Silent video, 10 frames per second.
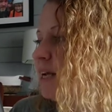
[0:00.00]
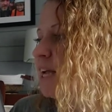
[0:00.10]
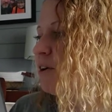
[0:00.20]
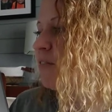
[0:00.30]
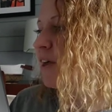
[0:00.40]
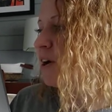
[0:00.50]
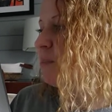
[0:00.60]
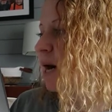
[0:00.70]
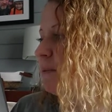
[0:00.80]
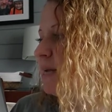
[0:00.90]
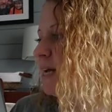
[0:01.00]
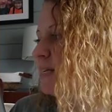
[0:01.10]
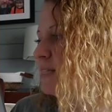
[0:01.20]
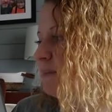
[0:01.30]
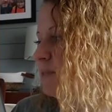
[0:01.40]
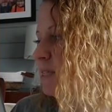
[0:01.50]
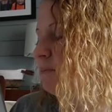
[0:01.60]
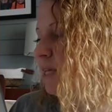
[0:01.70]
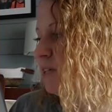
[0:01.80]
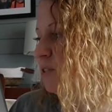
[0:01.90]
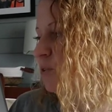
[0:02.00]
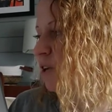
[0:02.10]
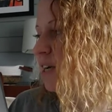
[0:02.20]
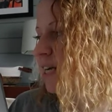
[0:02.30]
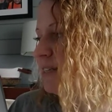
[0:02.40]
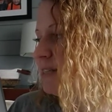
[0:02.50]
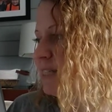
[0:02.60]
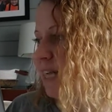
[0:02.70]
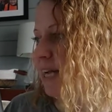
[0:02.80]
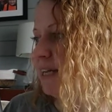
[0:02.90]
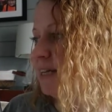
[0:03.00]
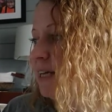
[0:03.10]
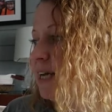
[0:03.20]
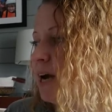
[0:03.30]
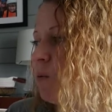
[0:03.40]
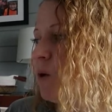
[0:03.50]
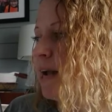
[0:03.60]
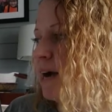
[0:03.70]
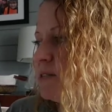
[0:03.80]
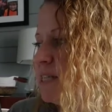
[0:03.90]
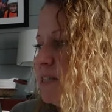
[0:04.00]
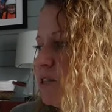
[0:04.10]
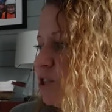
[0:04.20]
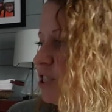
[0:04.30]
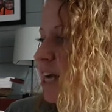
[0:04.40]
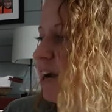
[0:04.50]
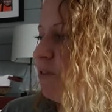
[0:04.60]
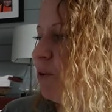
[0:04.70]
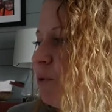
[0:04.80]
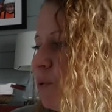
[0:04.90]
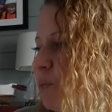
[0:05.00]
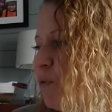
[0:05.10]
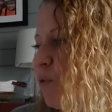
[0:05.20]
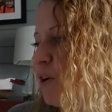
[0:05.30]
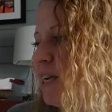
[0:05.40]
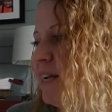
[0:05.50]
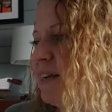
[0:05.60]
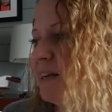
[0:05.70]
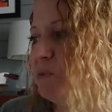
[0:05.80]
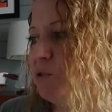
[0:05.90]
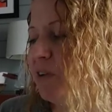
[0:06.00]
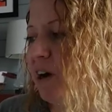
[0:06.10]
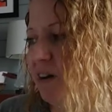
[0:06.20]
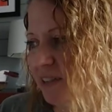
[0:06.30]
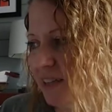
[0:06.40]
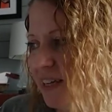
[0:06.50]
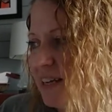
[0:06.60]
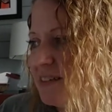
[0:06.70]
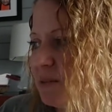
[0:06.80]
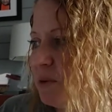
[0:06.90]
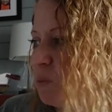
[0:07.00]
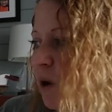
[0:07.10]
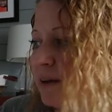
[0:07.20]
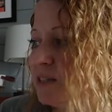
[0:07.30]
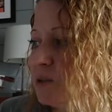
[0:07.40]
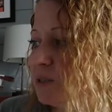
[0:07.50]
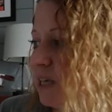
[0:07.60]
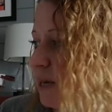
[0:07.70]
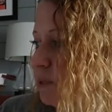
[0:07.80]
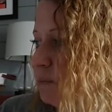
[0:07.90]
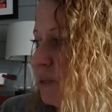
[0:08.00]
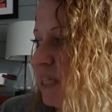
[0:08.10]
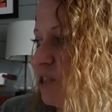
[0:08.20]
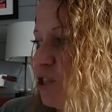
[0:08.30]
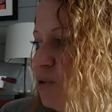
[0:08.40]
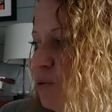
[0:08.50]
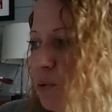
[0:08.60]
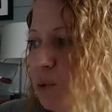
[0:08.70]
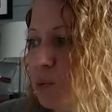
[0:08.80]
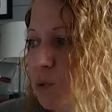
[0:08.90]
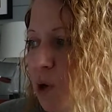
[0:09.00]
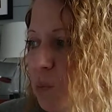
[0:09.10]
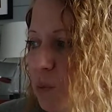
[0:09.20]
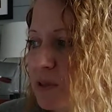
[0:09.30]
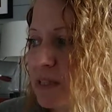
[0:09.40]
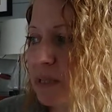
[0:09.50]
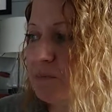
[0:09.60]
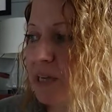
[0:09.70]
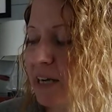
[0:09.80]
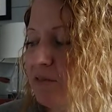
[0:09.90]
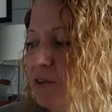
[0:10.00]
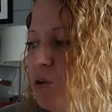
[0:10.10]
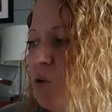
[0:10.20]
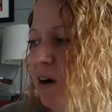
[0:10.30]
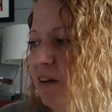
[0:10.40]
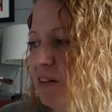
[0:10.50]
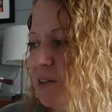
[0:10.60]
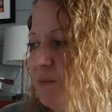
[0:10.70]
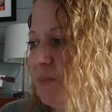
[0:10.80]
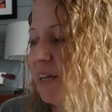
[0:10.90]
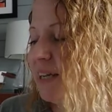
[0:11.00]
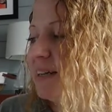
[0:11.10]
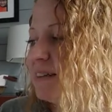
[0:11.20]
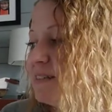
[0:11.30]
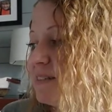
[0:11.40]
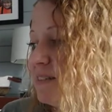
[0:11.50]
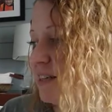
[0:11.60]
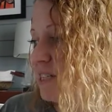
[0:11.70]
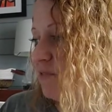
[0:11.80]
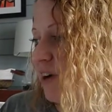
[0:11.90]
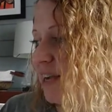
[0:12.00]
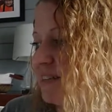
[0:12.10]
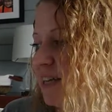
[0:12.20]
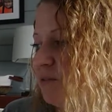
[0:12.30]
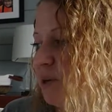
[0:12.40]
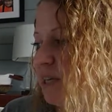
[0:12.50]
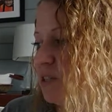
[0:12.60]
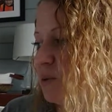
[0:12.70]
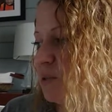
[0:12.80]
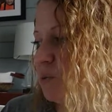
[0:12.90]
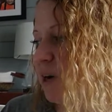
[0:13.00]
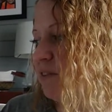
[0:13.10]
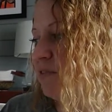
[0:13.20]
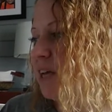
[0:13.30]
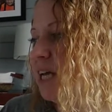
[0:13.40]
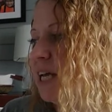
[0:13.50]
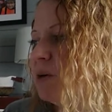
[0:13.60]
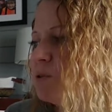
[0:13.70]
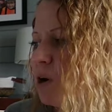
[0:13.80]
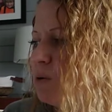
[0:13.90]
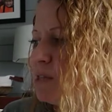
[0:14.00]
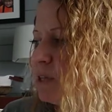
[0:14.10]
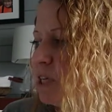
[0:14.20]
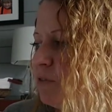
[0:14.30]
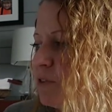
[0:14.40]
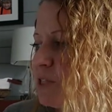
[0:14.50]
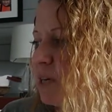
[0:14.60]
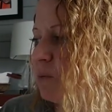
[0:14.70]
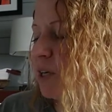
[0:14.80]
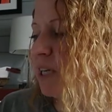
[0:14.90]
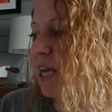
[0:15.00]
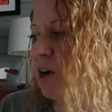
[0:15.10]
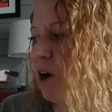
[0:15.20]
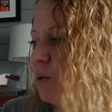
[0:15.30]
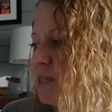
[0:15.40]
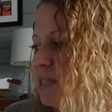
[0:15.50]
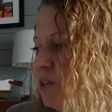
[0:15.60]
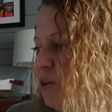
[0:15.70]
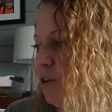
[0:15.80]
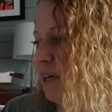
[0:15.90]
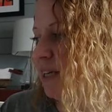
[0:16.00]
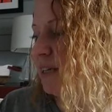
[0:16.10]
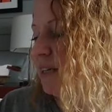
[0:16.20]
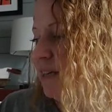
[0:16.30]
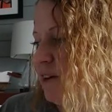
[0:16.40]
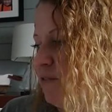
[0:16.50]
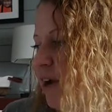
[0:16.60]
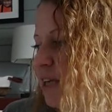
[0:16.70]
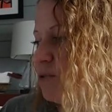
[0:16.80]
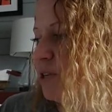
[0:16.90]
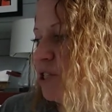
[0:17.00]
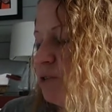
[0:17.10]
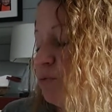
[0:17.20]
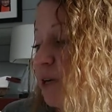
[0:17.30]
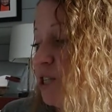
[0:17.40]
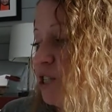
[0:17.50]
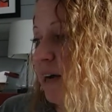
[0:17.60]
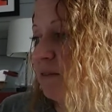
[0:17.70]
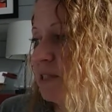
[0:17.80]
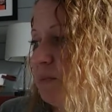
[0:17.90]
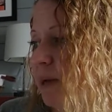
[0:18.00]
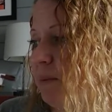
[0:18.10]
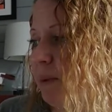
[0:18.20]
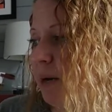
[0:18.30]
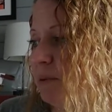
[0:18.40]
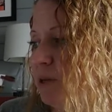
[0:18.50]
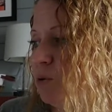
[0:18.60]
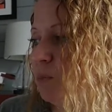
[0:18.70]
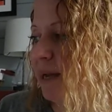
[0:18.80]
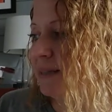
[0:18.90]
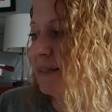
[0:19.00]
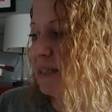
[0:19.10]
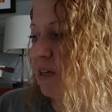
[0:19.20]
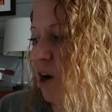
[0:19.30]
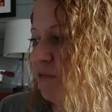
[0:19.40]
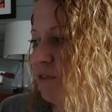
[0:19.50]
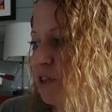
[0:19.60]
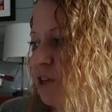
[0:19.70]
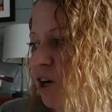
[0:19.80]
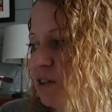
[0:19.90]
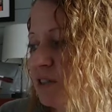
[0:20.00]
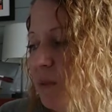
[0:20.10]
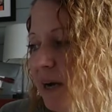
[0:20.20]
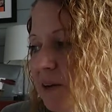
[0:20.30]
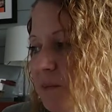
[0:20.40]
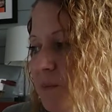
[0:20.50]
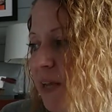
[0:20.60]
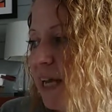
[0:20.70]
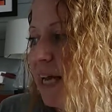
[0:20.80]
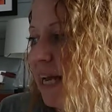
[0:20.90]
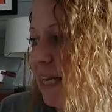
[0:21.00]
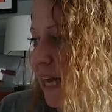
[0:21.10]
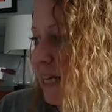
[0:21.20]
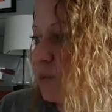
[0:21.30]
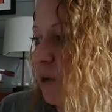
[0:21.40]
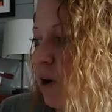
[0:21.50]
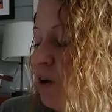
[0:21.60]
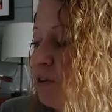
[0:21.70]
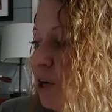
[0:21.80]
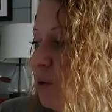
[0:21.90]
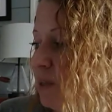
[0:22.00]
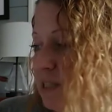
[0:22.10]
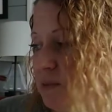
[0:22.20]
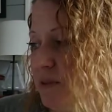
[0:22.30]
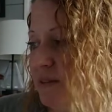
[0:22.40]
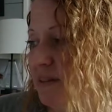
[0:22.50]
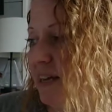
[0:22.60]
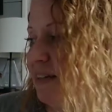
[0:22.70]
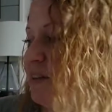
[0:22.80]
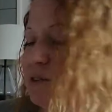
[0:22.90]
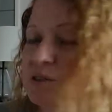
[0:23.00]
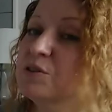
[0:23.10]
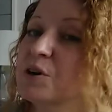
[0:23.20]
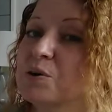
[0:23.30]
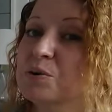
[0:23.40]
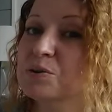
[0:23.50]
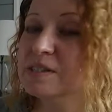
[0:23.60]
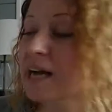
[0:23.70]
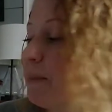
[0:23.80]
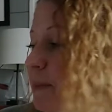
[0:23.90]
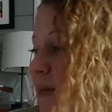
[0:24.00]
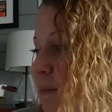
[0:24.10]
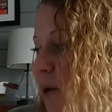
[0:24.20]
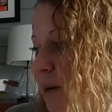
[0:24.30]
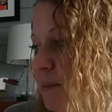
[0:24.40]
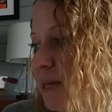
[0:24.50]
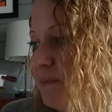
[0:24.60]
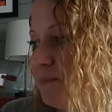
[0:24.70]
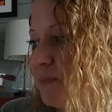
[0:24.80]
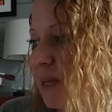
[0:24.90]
Here and there, Bobbie had accepted a meal or a night's stay. At one house, he'd searched every room before eating and moving on. Some had wanted to adopt him, but he'd chewed through a rope or slipped out of a new collar. "Listen to this," Frank said, reading to his wife. "He was always looking for someone and always in a hurry." Frank reached out to pet Bobbie, who panted and offered a dog smile. "And as we all know," Elizabeth said, "there's no stopping Bobbie."